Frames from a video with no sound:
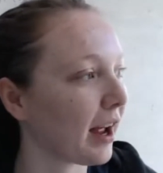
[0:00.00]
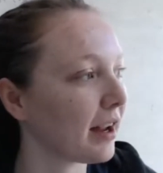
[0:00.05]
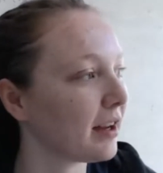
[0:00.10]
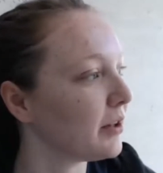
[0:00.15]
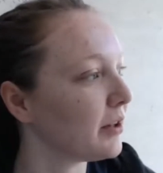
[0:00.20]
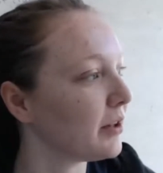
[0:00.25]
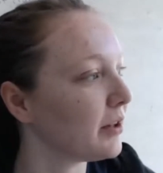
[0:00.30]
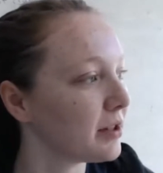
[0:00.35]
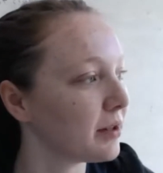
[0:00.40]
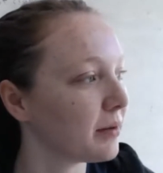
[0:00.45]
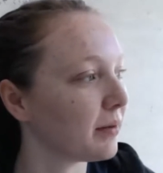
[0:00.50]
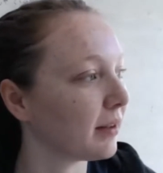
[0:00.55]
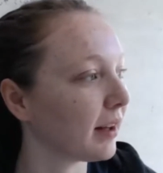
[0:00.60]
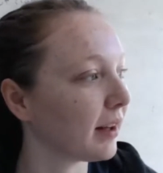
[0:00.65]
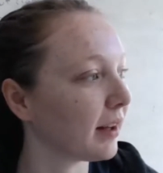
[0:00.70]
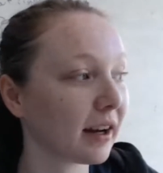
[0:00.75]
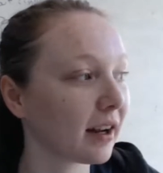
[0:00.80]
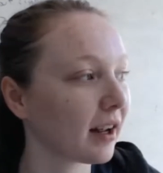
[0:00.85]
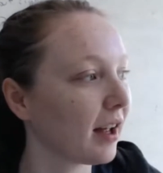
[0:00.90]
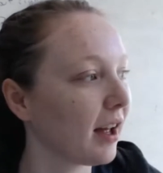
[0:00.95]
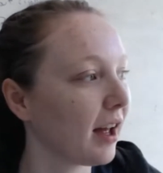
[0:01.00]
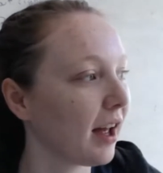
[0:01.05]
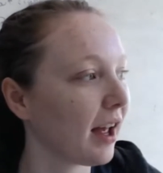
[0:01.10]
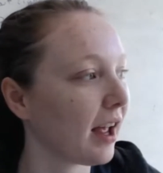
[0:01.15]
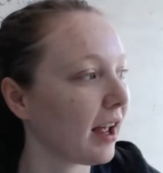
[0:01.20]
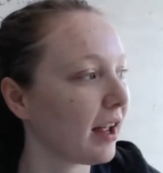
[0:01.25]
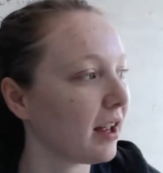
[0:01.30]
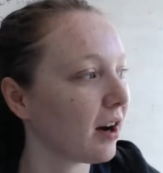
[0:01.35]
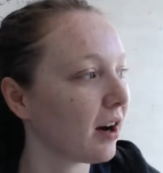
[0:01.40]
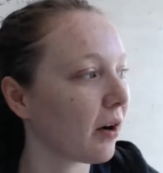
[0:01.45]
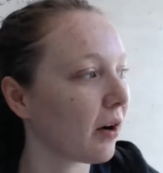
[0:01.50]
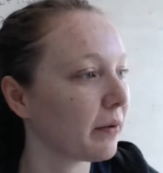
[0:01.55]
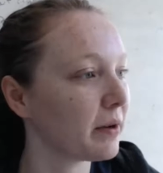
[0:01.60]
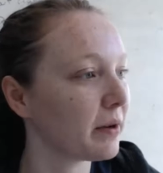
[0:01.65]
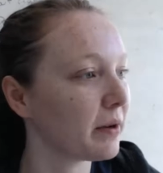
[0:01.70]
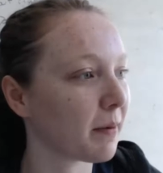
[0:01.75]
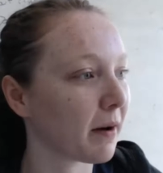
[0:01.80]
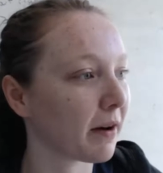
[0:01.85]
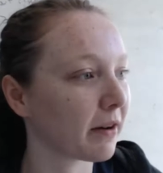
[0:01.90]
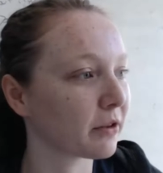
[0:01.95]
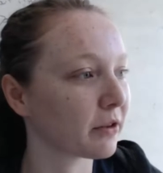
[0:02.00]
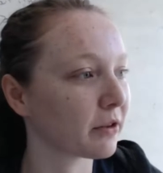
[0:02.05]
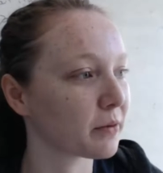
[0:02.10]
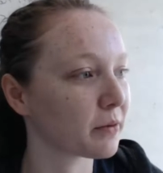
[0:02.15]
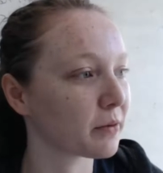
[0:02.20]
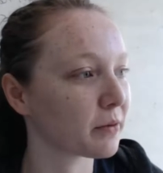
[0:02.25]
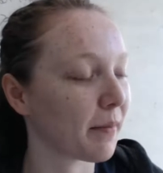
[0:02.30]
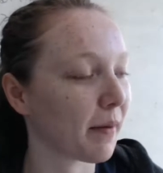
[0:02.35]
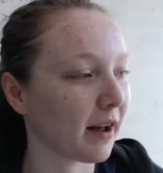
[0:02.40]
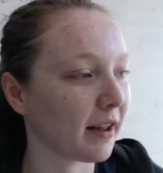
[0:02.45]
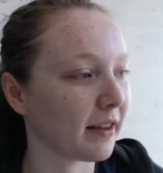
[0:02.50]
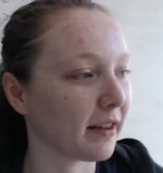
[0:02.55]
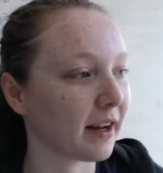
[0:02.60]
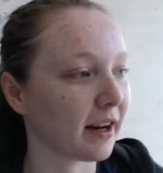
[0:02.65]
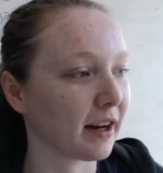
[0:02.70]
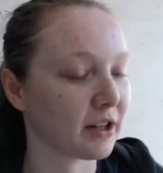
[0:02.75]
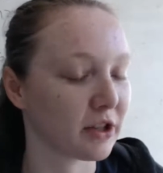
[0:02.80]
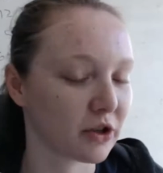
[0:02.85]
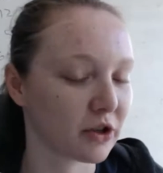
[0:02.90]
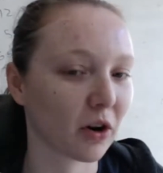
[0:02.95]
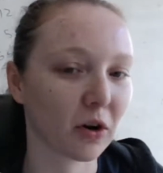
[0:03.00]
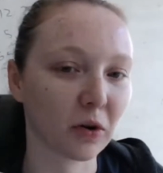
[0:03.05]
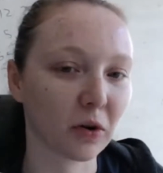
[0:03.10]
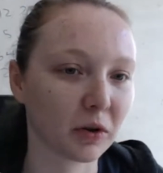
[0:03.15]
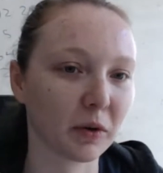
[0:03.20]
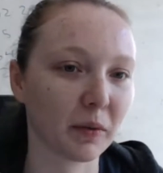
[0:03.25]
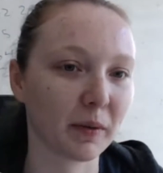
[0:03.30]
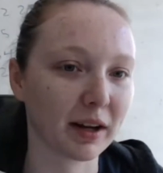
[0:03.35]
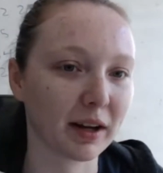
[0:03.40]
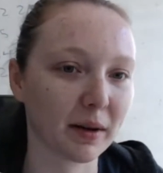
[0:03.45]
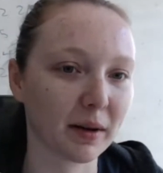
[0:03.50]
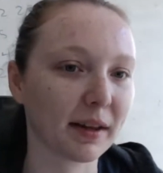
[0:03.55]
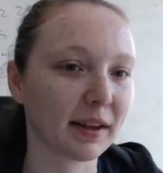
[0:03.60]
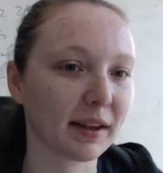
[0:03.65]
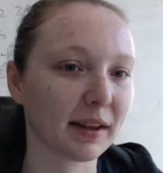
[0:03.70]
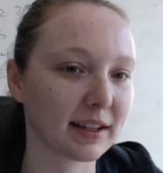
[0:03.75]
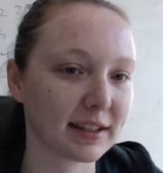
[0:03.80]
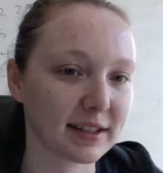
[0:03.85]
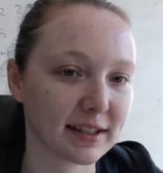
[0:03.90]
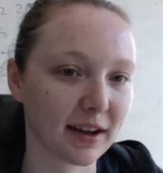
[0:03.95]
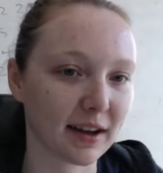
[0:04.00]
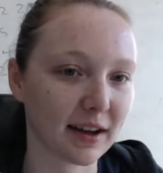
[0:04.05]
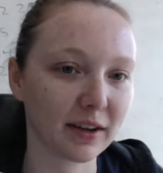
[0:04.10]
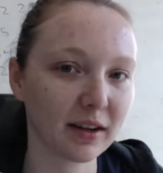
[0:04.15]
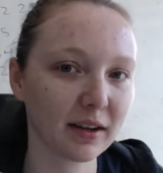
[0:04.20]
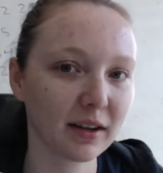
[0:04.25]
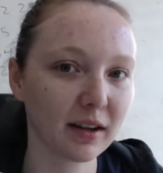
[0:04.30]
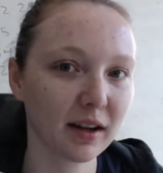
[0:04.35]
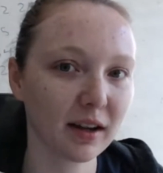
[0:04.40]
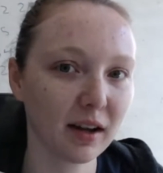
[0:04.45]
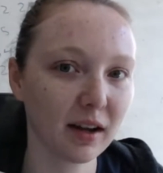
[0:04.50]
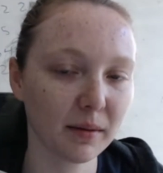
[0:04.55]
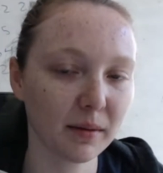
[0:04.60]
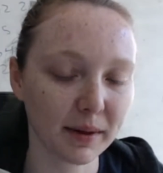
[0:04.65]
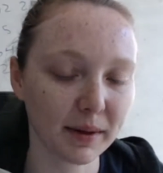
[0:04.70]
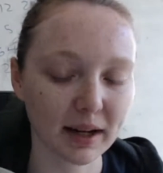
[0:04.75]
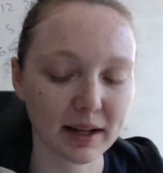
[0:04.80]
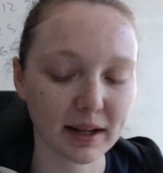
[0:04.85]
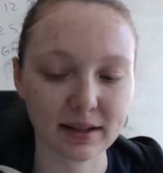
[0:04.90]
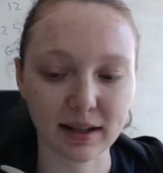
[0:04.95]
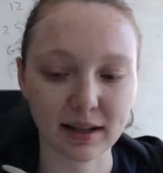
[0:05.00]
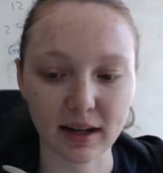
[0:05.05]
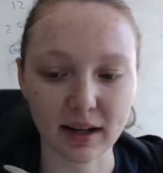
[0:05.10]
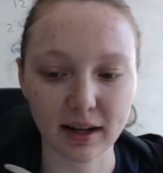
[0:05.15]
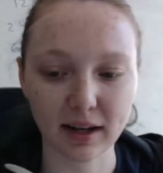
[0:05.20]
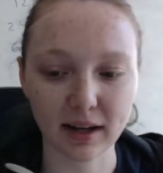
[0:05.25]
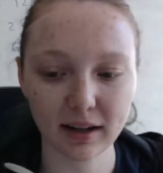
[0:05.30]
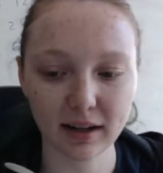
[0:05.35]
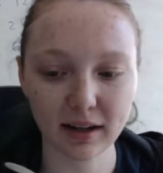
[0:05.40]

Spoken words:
used to, like, it always boggles my mind that I struggle to wake up at like 7 because like